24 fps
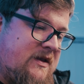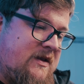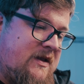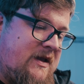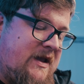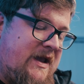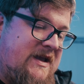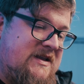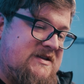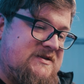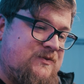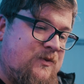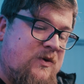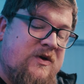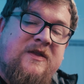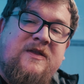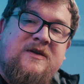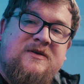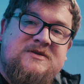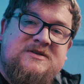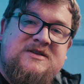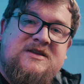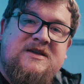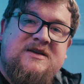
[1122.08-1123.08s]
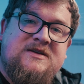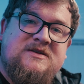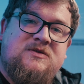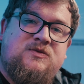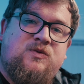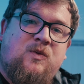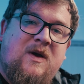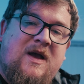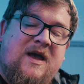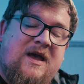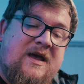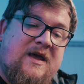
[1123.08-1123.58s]
it's one of those things
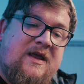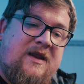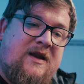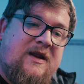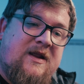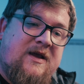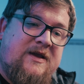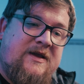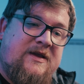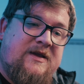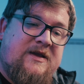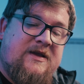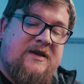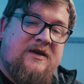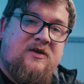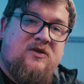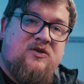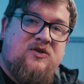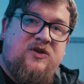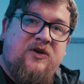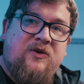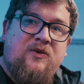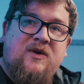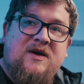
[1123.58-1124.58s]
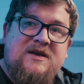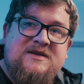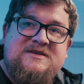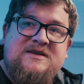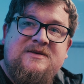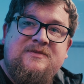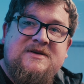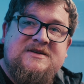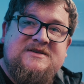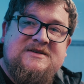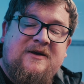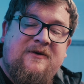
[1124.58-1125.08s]
where, like, do I see
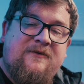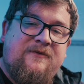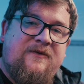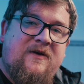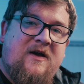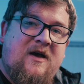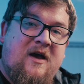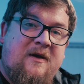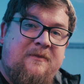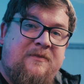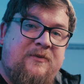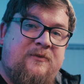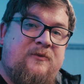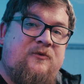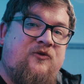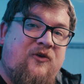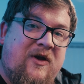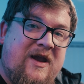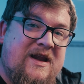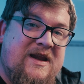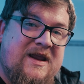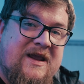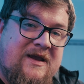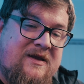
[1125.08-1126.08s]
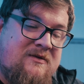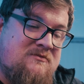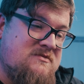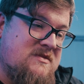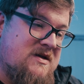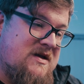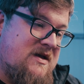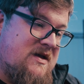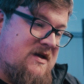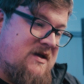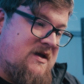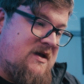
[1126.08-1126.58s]
myself upgrading
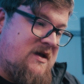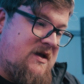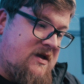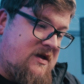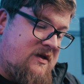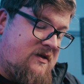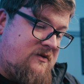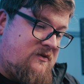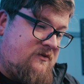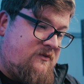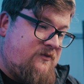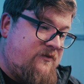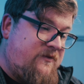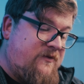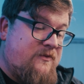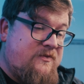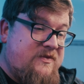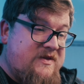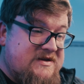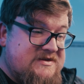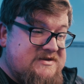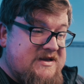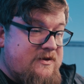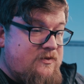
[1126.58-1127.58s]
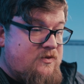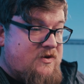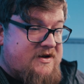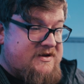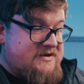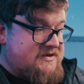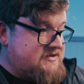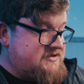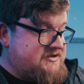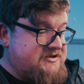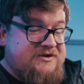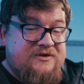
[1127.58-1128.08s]
from this
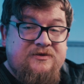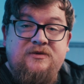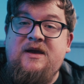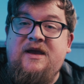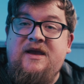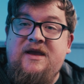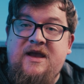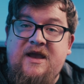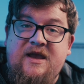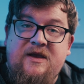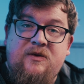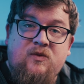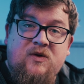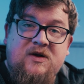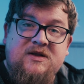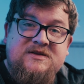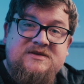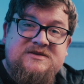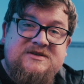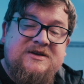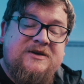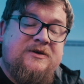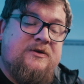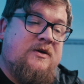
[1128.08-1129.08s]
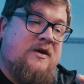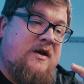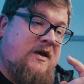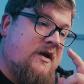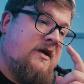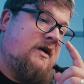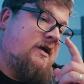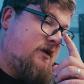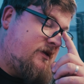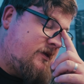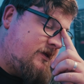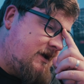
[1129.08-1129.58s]
A1 to a A1 II?
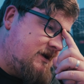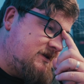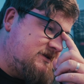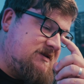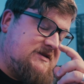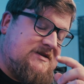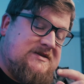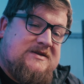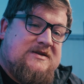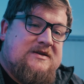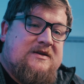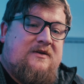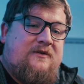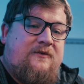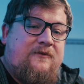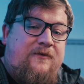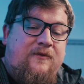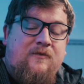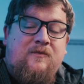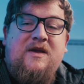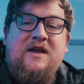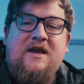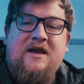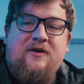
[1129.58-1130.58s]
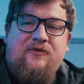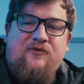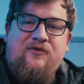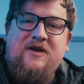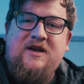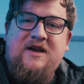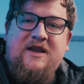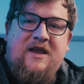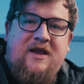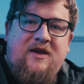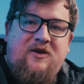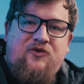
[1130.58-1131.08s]
That's, for me, a
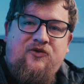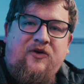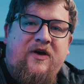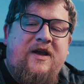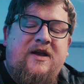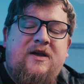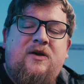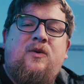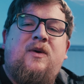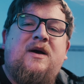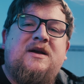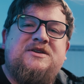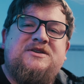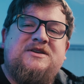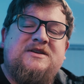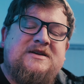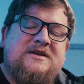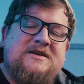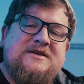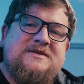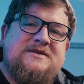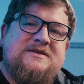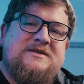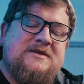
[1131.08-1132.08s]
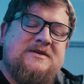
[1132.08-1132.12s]
really great question, because